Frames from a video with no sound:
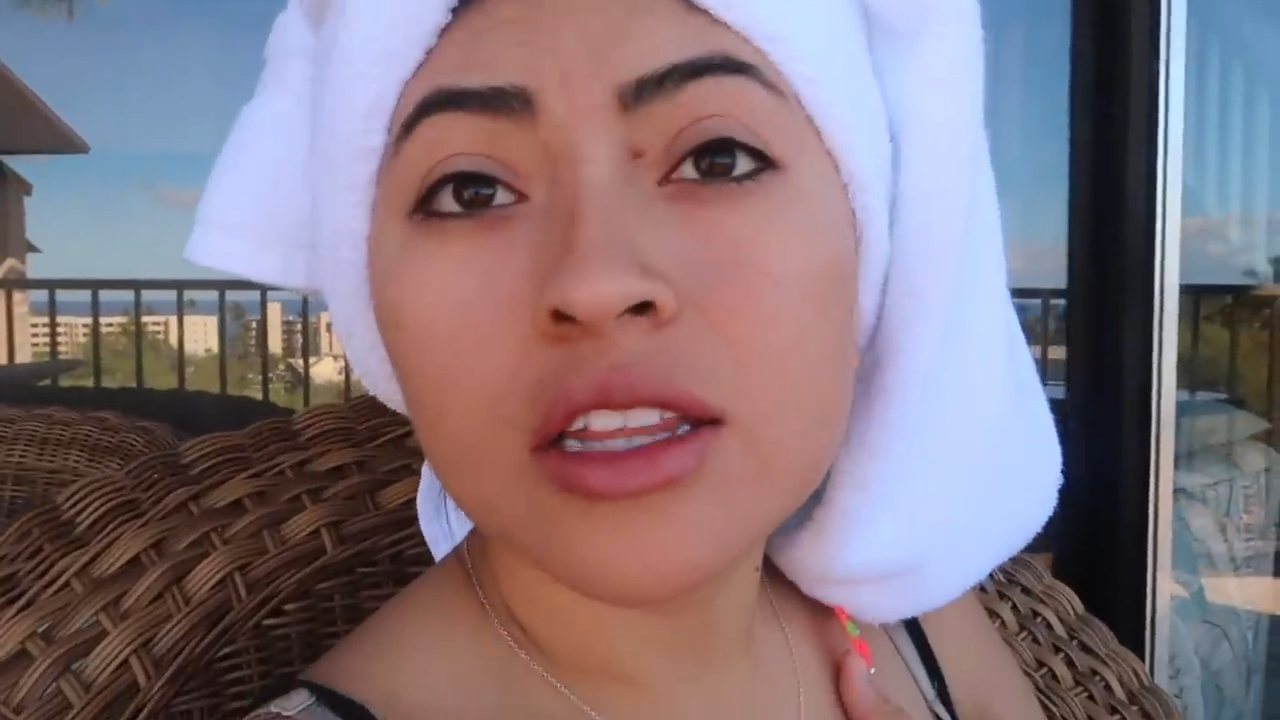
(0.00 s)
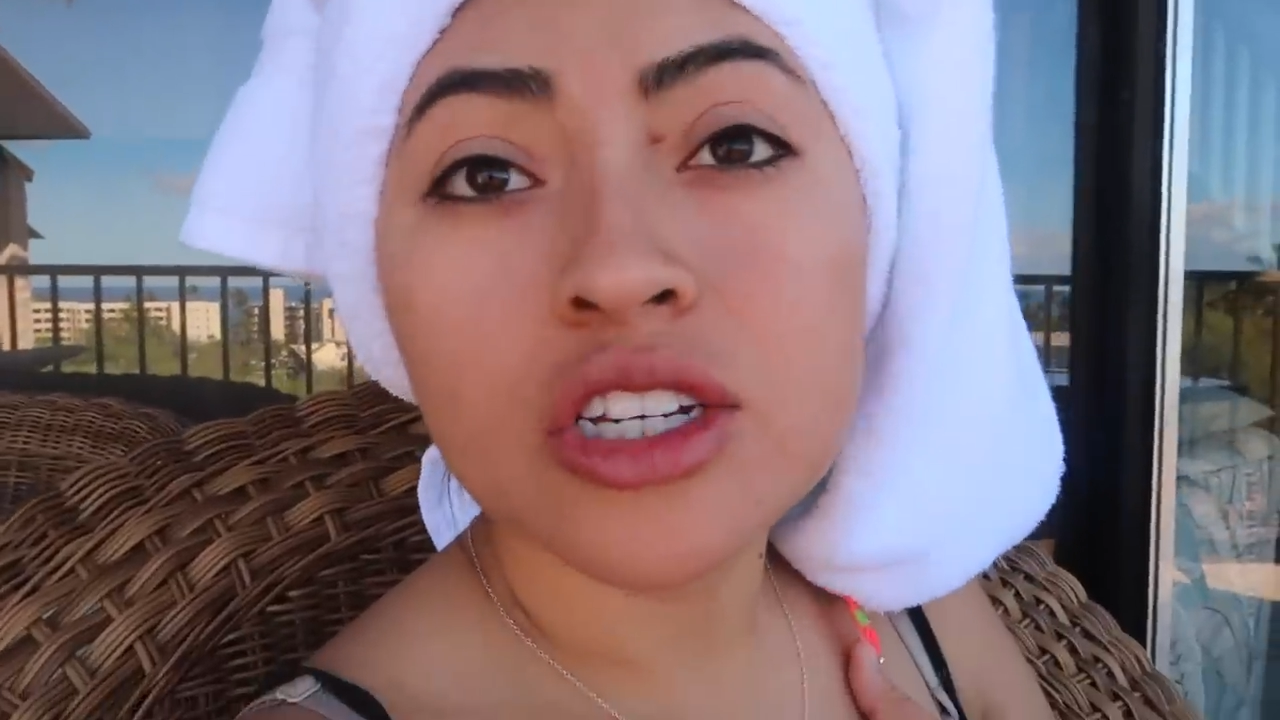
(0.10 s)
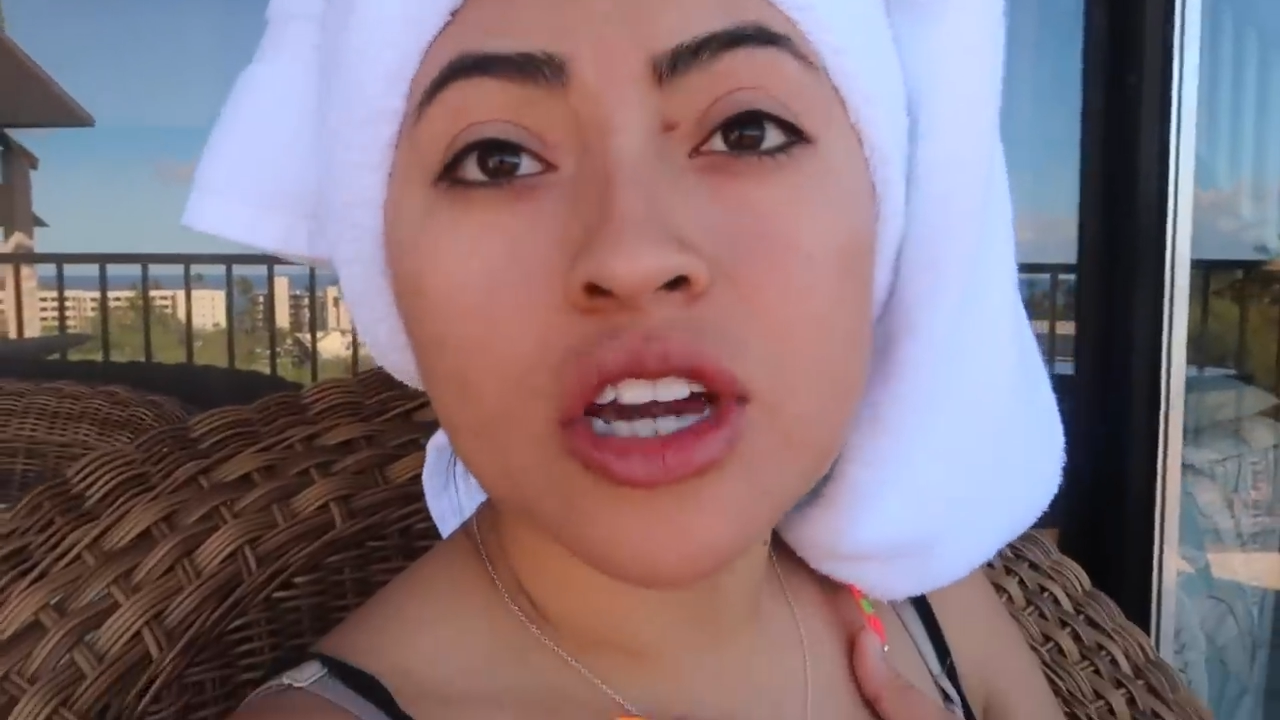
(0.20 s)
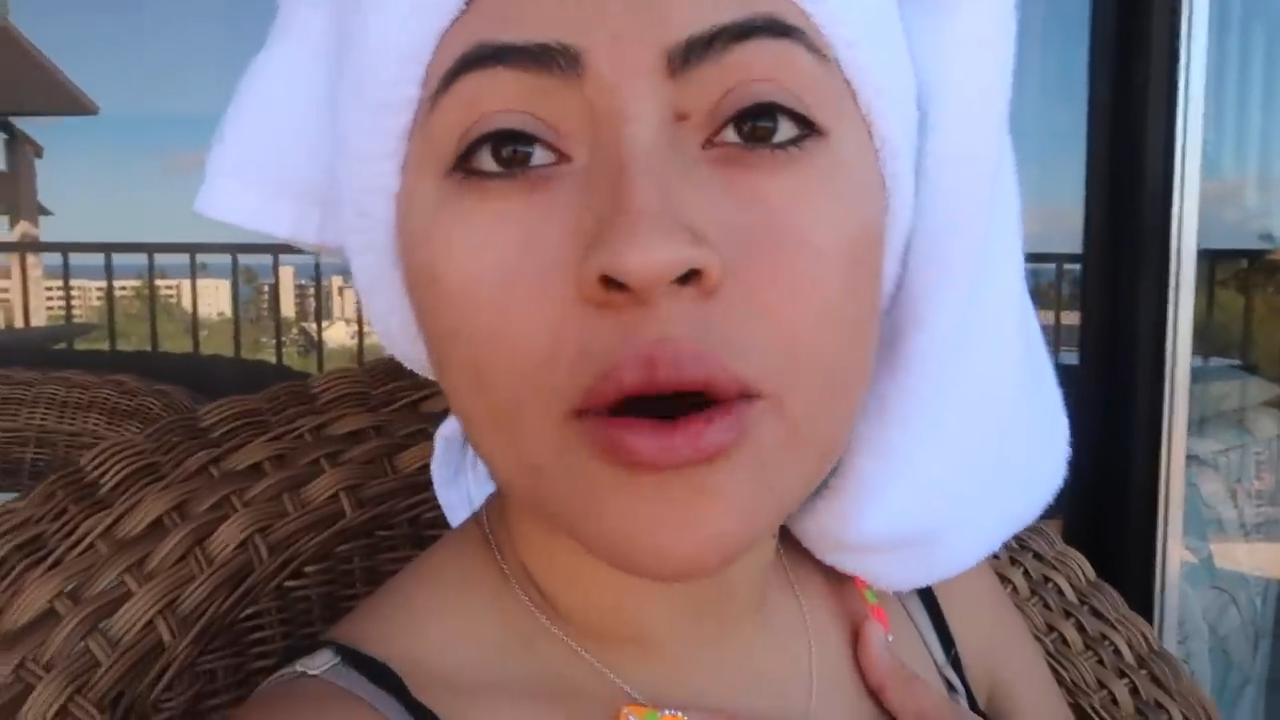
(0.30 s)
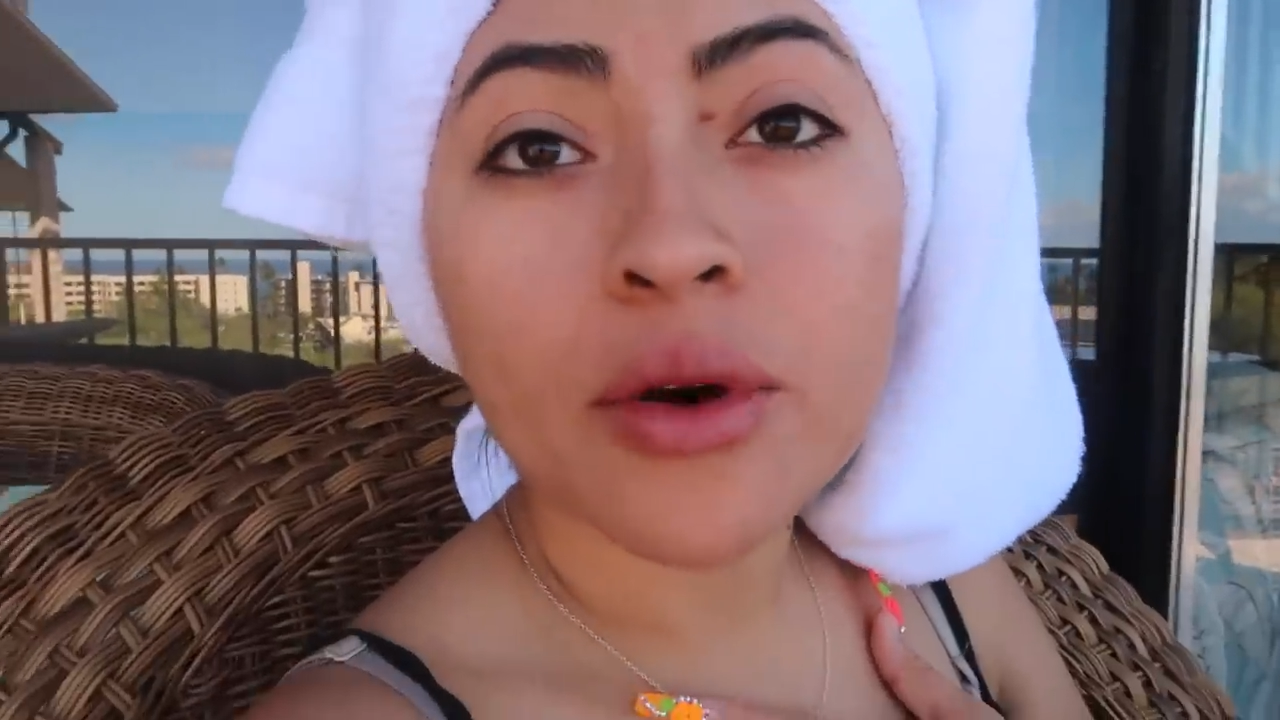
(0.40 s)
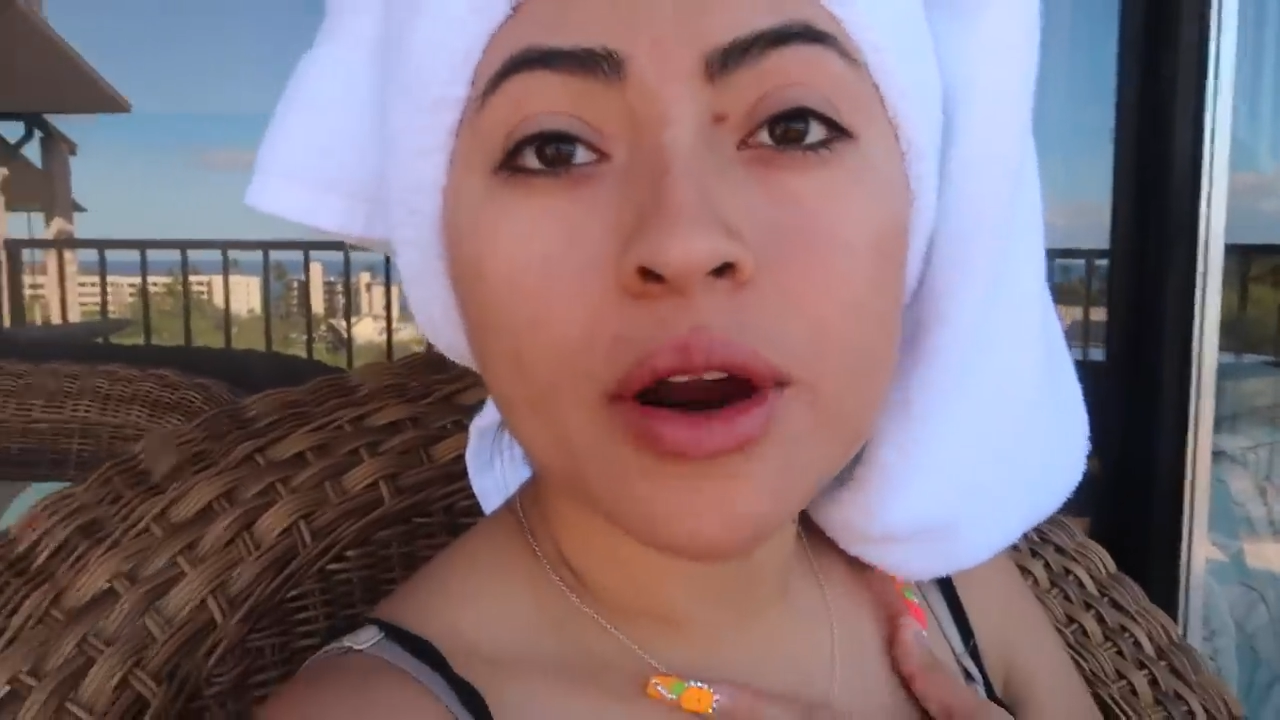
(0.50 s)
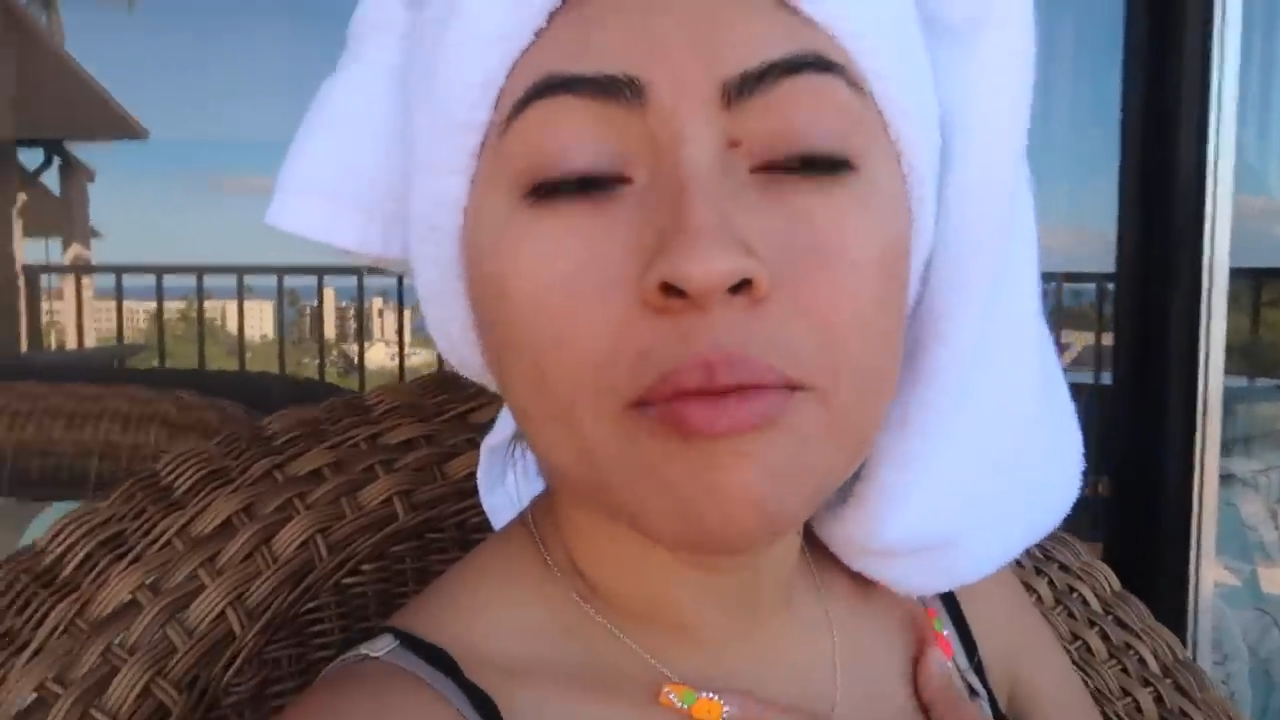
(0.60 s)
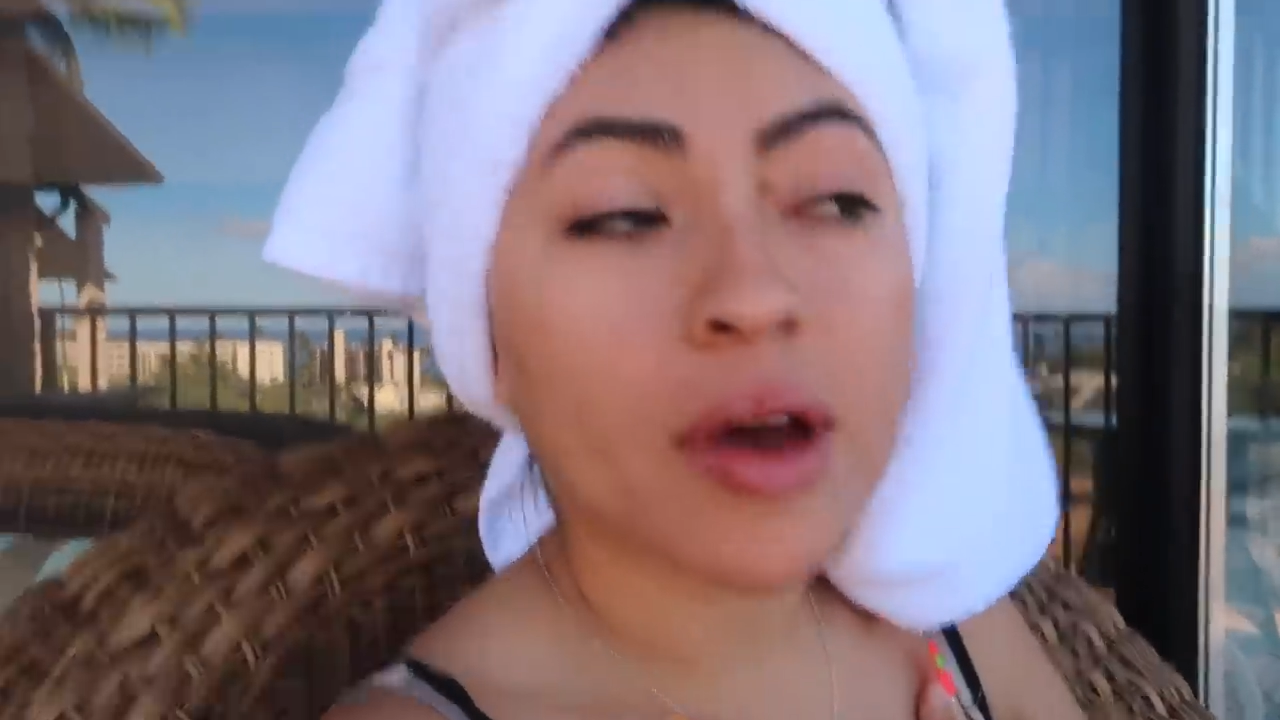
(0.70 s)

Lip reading: the shower,